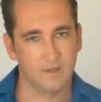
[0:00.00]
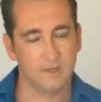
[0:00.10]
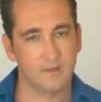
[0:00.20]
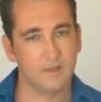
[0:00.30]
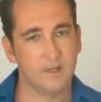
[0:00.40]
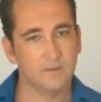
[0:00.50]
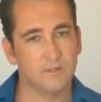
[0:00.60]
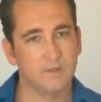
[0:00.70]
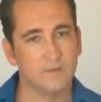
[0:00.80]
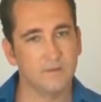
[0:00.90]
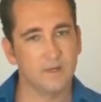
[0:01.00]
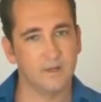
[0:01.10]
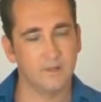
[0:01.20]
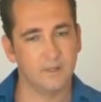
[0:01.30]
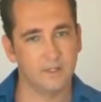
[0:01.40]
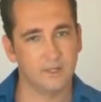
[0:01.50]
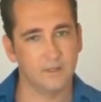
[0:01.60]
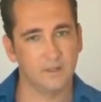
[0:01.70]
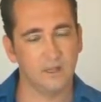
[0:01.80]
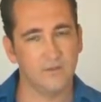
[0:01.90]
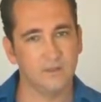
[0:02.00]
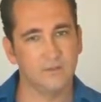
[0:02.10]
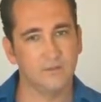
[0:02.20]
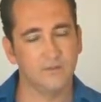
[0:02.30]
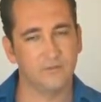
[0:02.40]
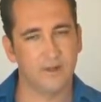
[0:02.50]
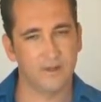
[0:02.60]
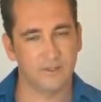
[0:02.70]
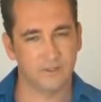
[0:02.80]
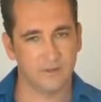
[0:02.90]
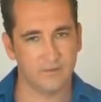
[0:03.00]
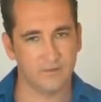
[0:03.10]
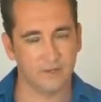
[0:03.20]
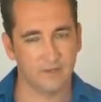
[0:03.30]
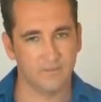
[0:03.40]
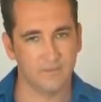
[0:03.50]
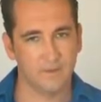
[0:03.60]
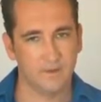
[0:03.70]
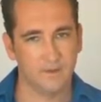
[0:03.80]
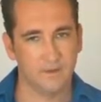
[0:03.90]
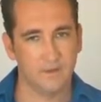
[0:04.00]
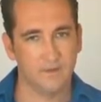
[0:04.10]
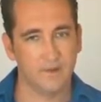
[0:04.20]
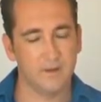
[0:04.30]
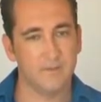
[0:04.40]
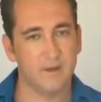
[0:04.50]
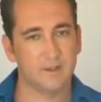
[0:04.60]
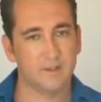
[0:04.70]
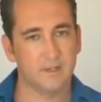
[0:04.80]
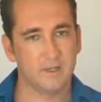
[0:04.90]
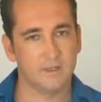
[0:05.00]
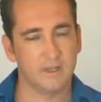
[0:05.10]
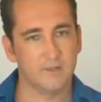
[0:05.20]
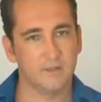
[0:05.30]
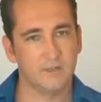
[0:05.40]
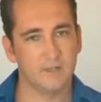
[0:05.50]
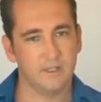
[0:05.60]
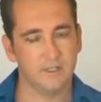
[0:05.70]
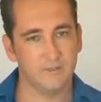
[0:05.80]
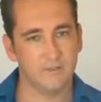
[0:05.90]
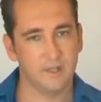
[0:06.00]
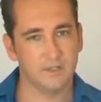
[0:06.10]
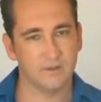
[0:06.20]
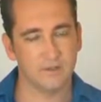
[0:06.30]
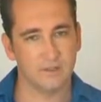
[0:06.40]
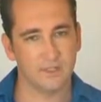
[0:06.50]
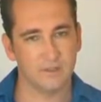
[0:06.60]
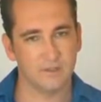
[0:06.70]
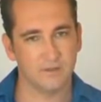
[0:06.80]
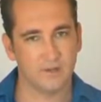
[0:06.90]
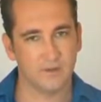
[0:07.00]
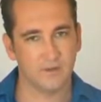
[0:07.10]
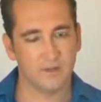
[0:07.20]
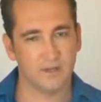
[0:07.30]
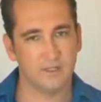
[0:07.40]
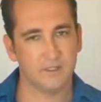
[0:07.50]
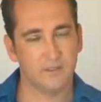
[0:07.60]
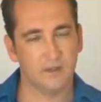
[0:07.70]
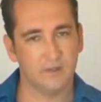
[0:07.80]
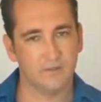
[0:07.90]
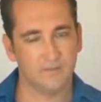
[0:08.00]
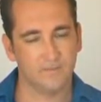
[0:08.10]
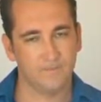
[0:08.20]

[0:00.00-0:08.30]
And I think it was the Buddha who said that life is full of pain and suffering, very much to the example Jesus of Nazareth demonstrated throughout his life.